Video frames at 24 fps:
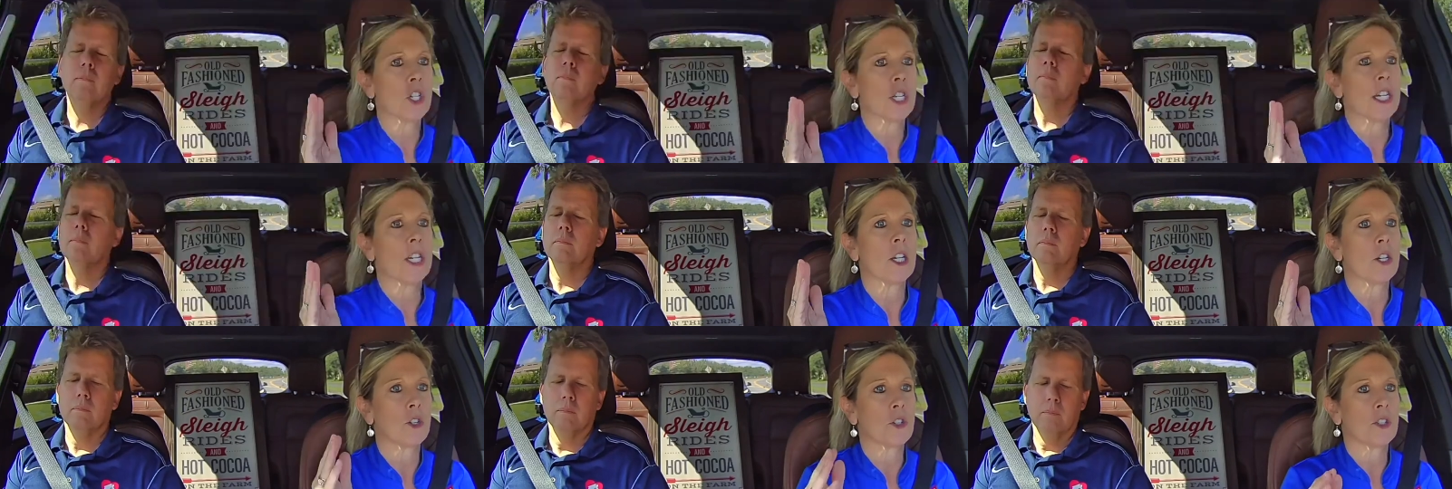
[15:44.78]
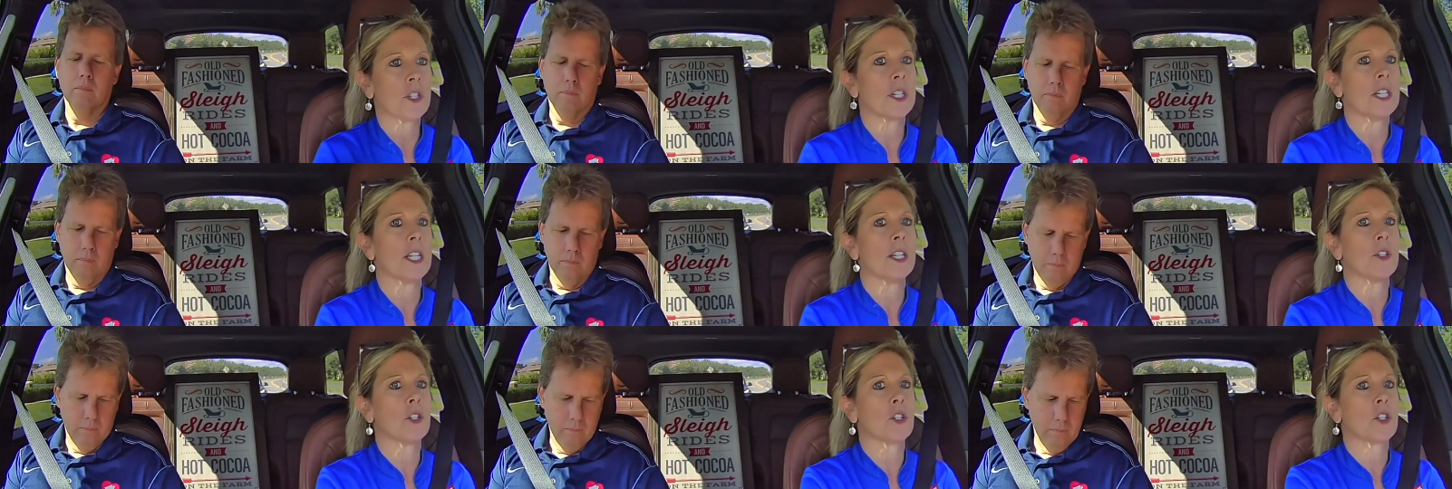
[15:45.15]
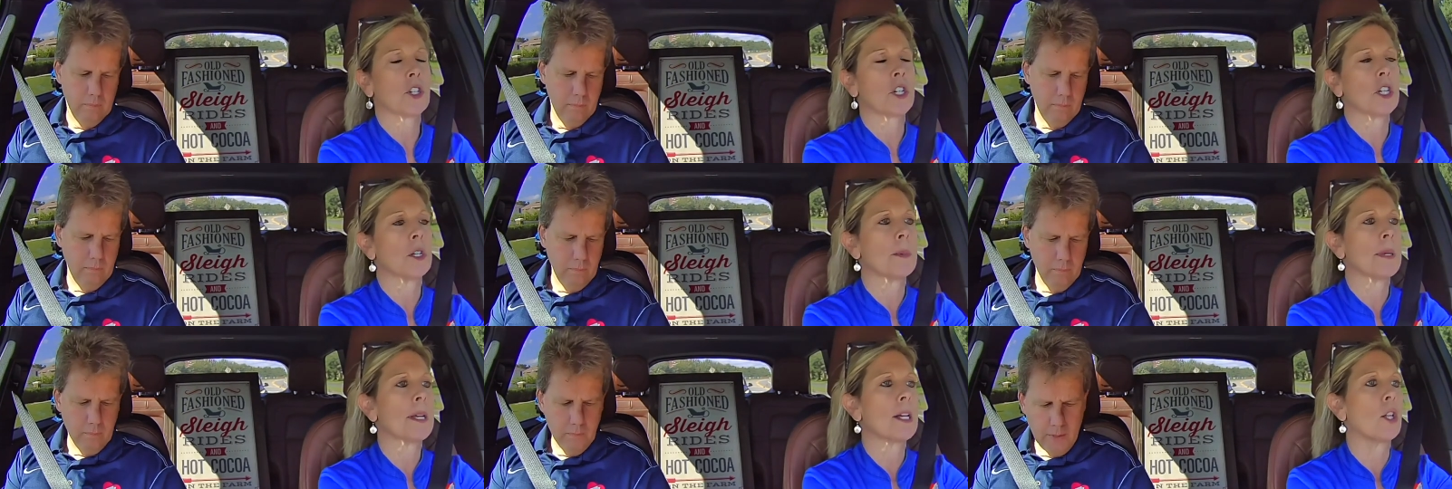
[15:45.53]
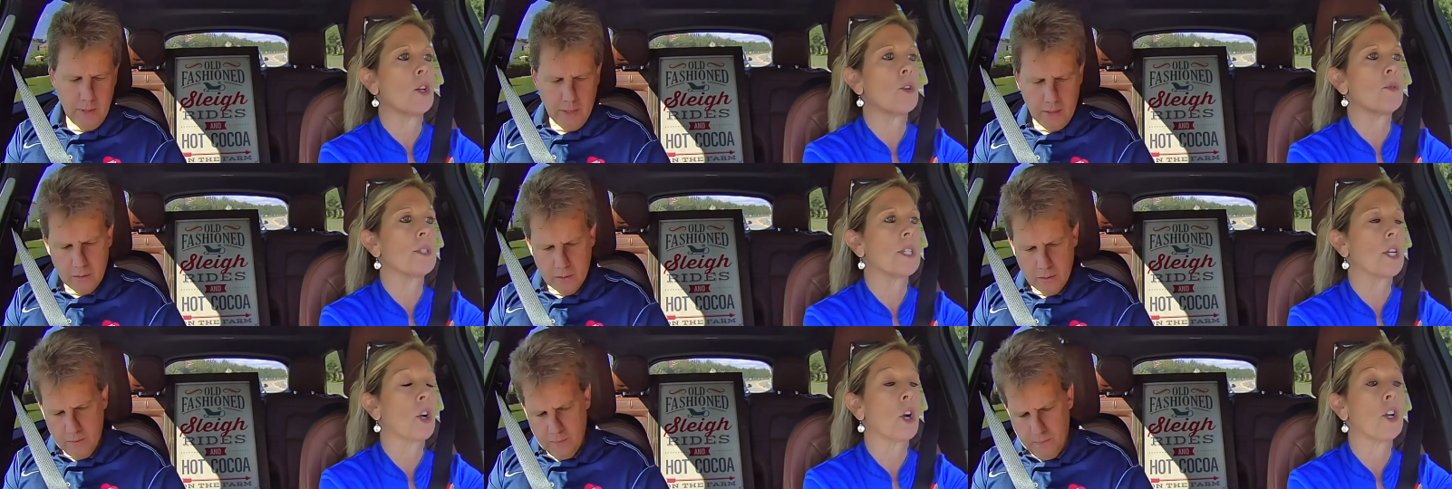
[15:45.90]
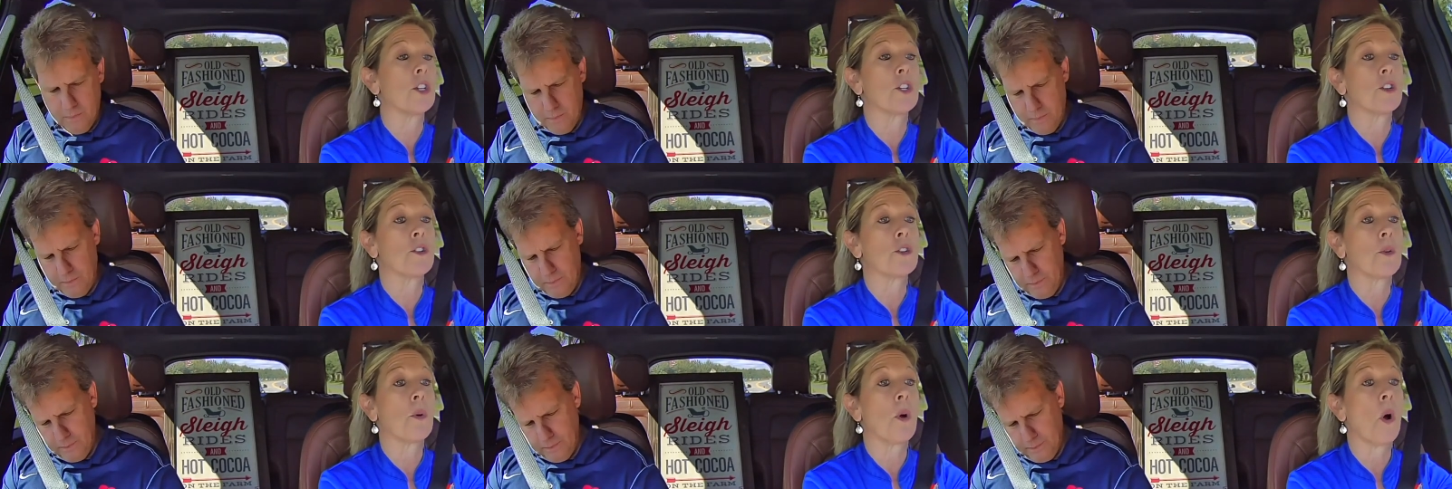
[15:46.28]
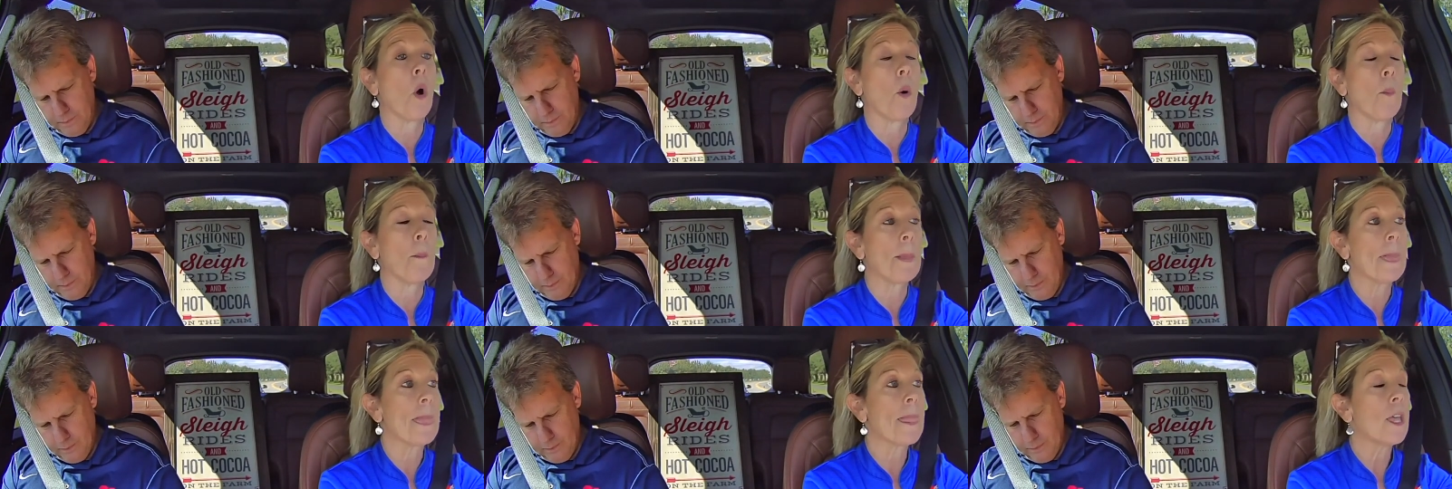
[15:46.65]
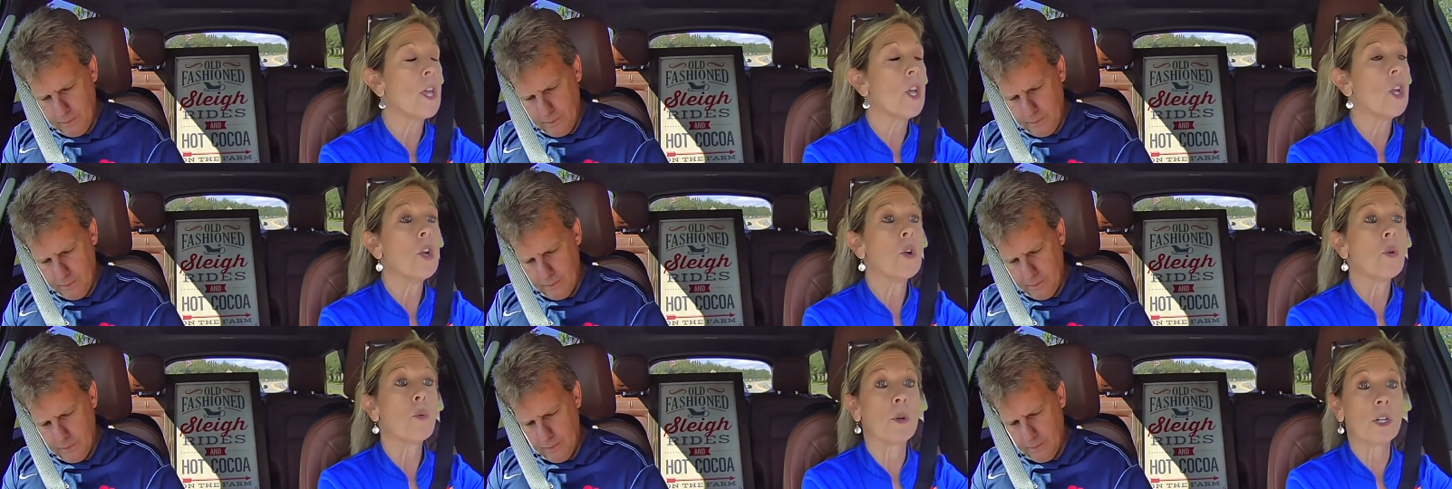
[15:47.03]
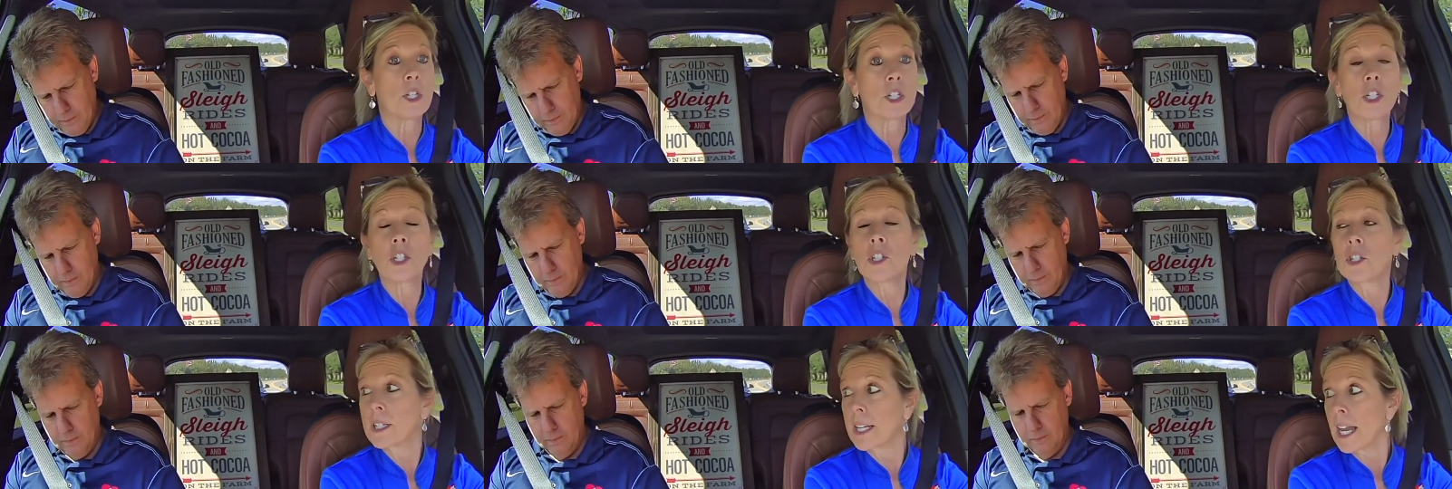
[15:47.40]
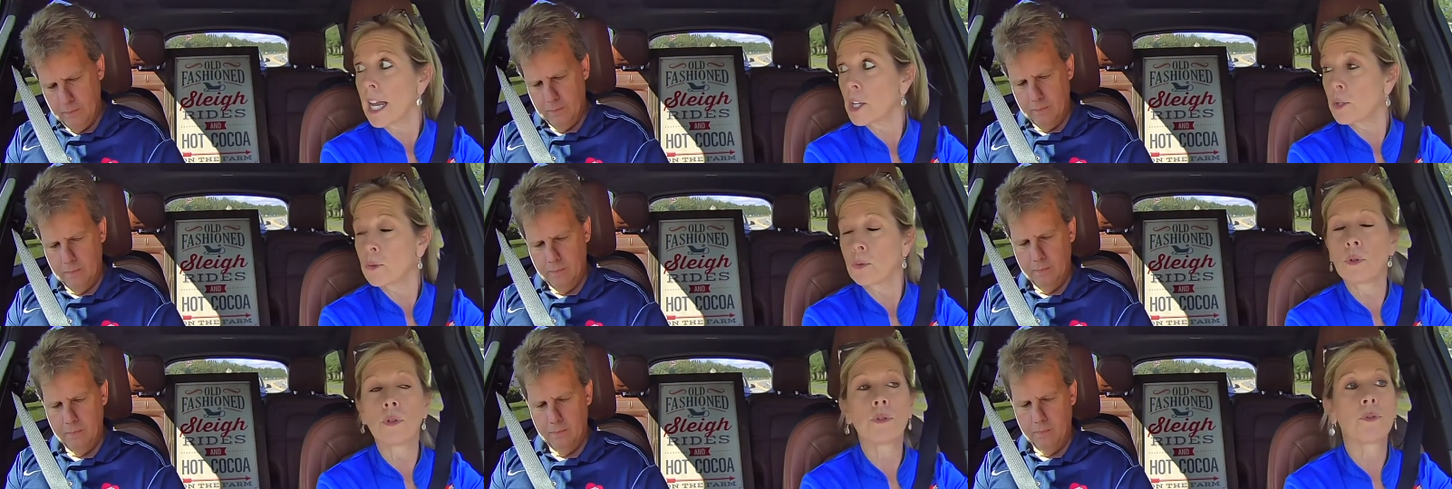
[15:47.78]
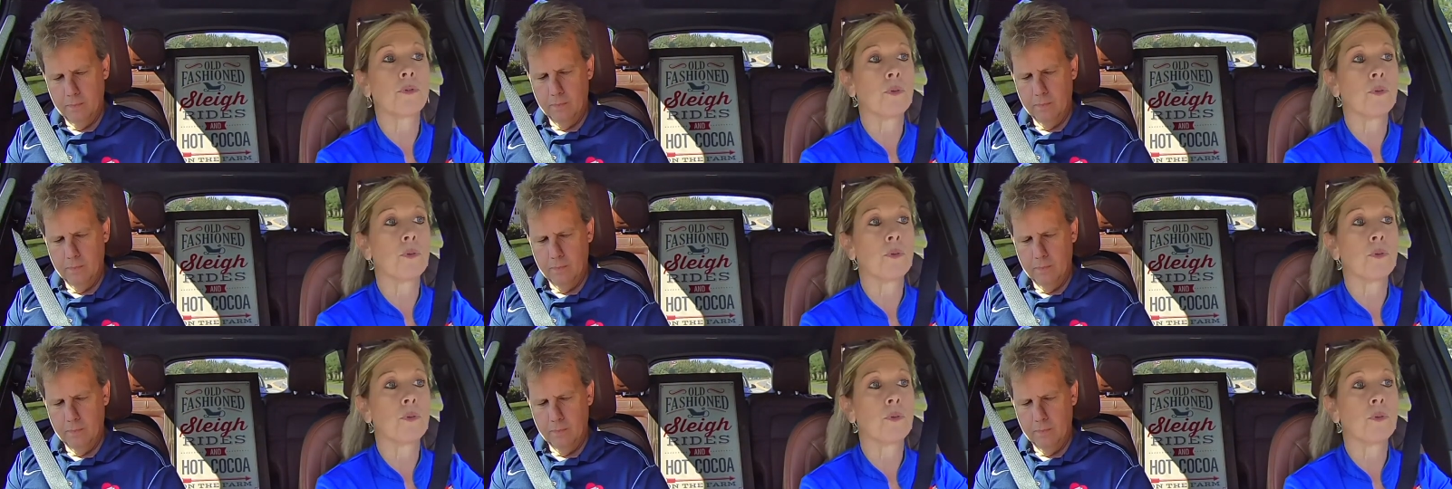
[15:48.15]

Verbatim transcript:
Speaker 1: Here's the date that you're going to be closing yes. on your new home, which is scheduled